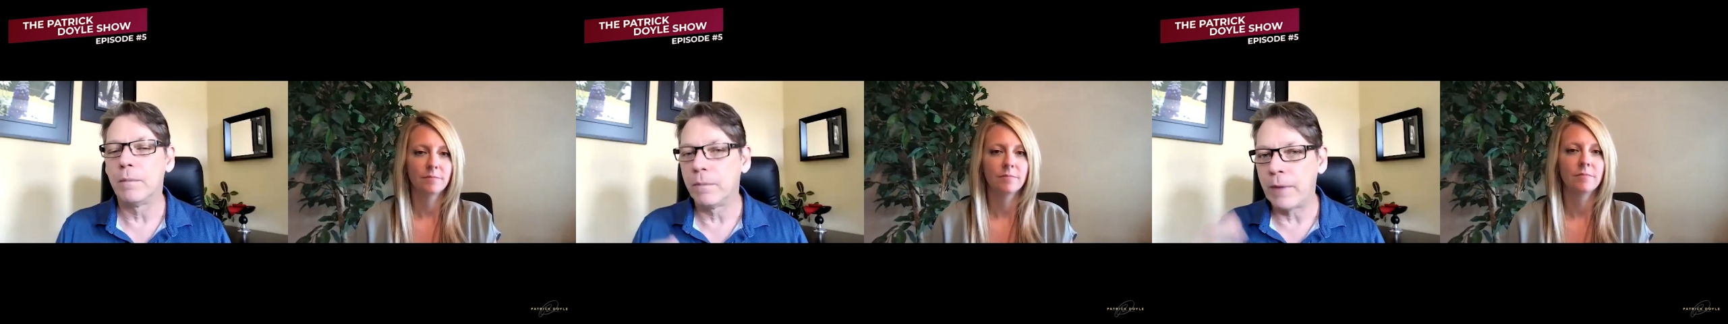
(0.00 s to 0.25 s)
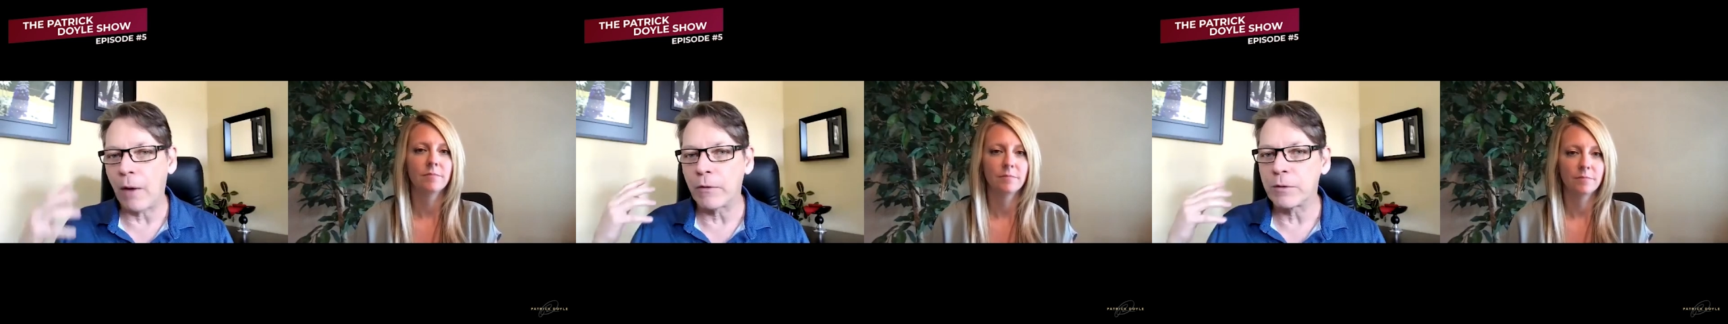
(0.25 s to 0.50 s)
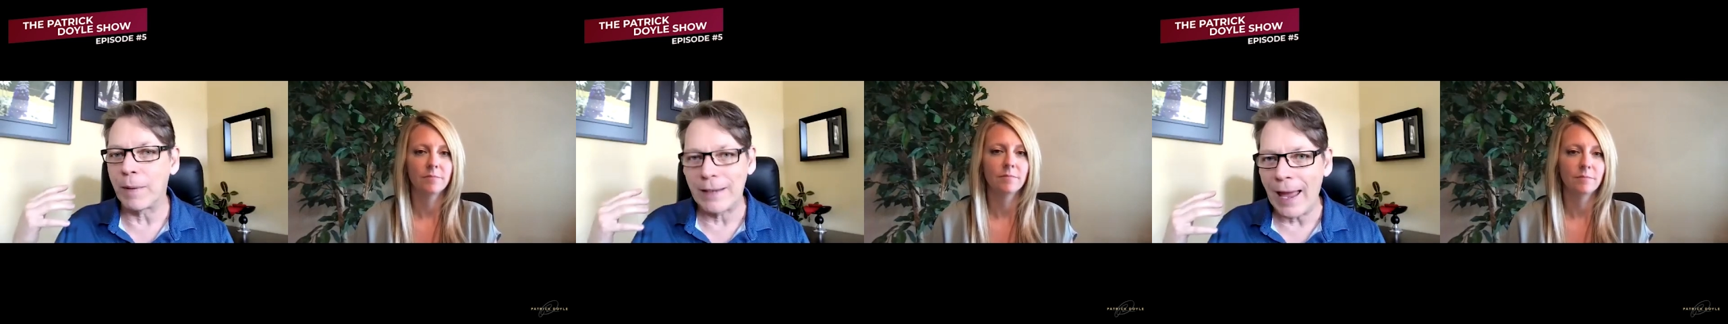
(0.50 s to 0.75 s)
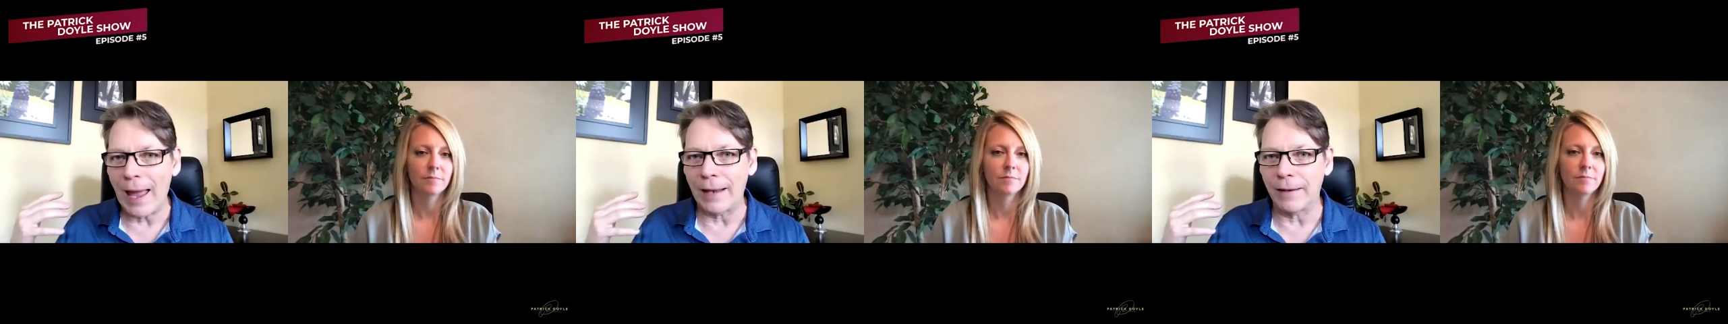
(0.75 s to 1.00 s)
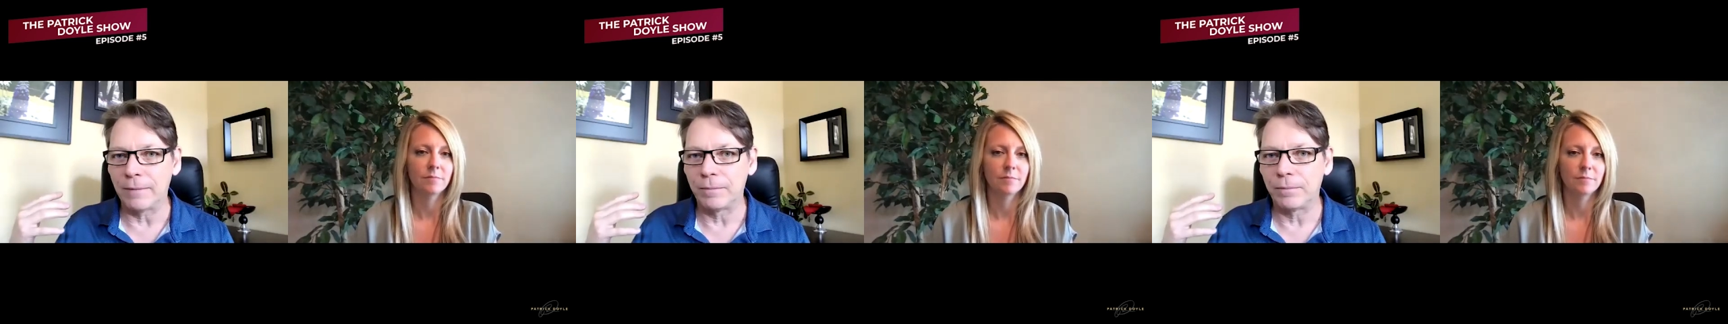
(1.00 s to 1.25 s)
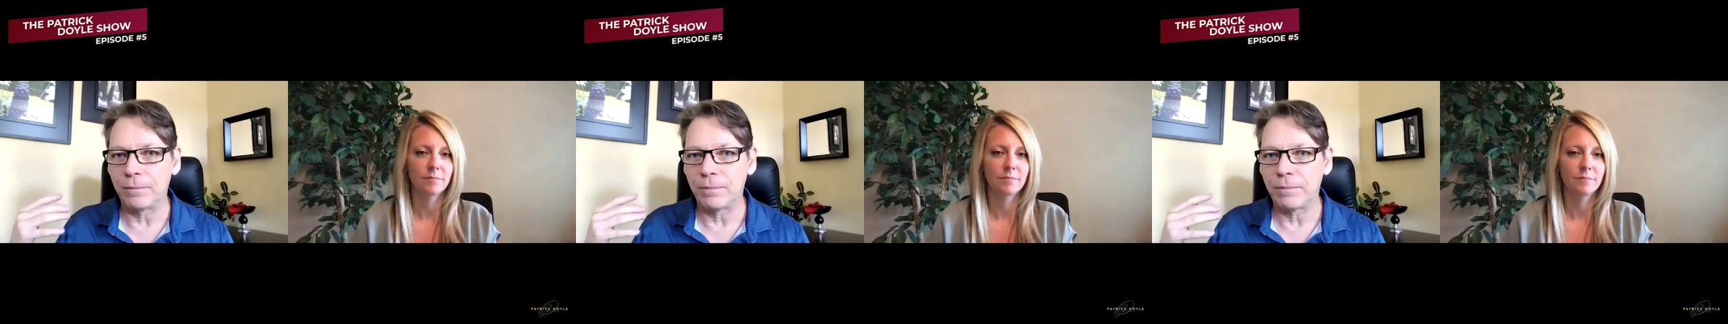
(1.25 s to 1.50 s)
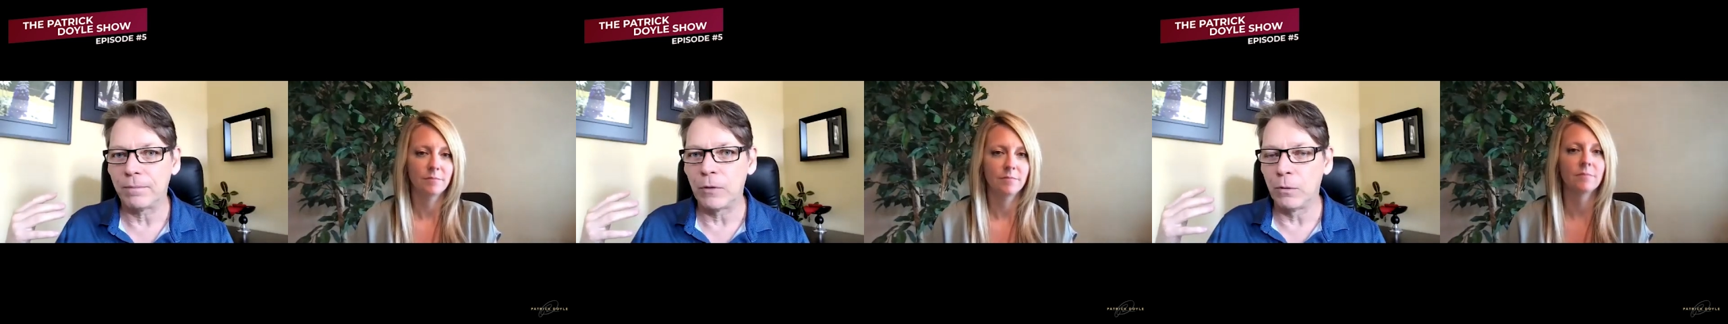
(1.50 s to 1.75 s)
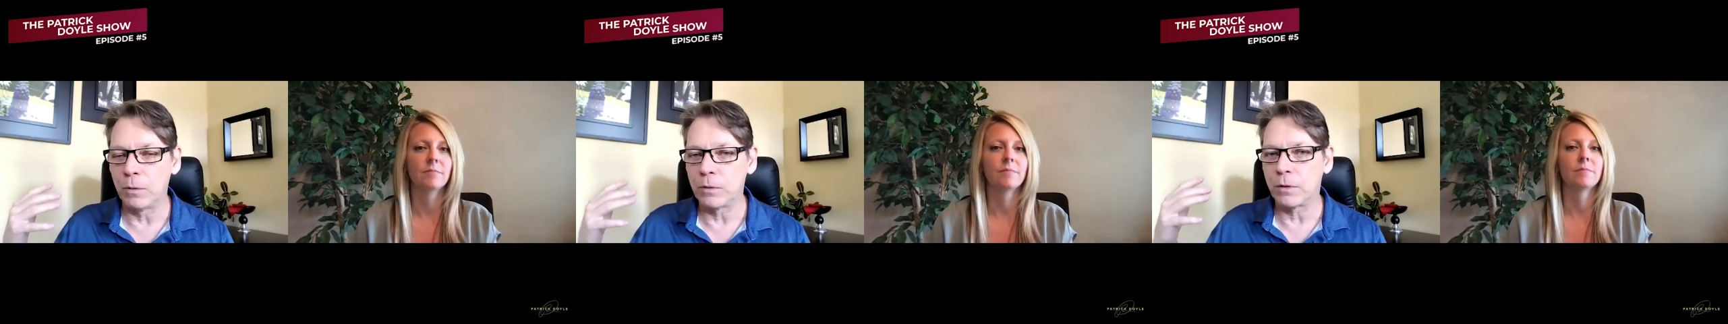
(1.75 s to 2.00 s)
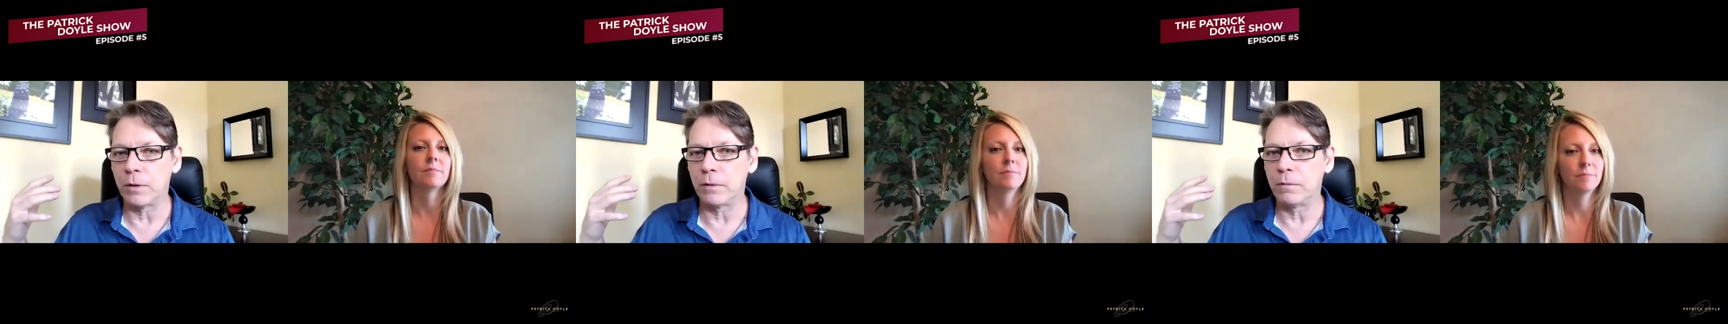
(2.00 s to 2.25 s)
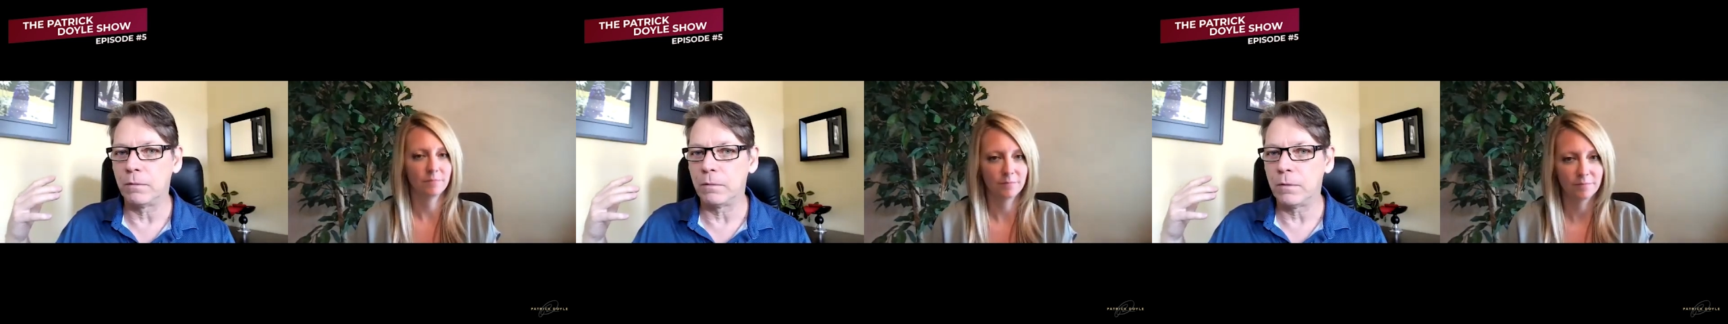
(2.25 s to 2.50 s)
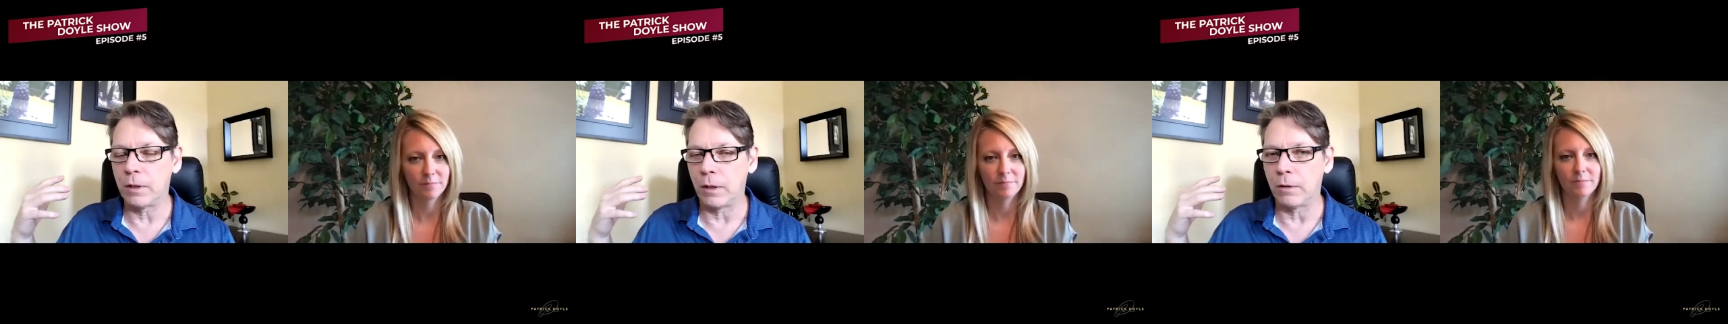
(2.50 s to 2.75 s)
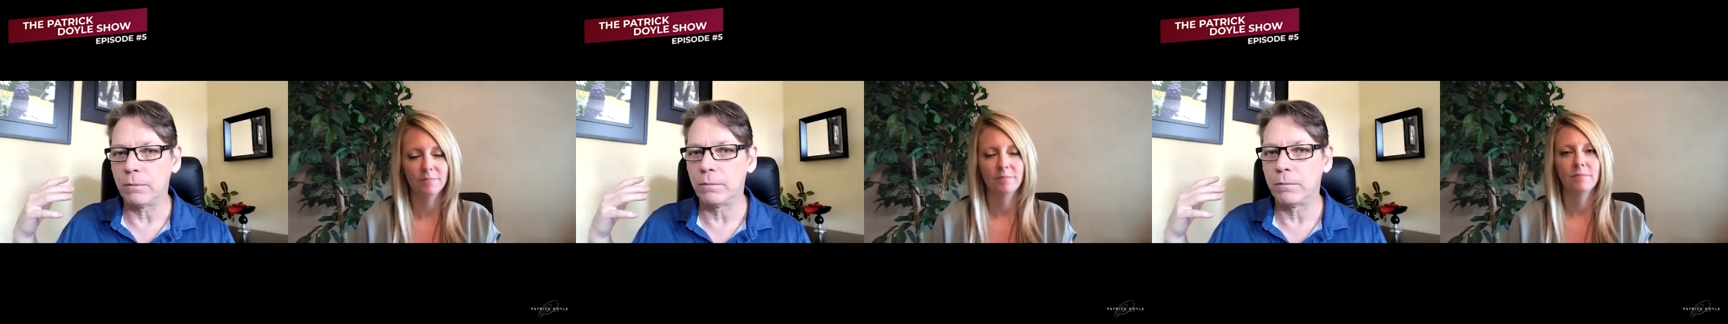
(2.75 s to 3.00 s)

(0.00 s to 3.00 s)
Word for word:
Speaker 1: that was my dad who was a, mm-hmm. you know,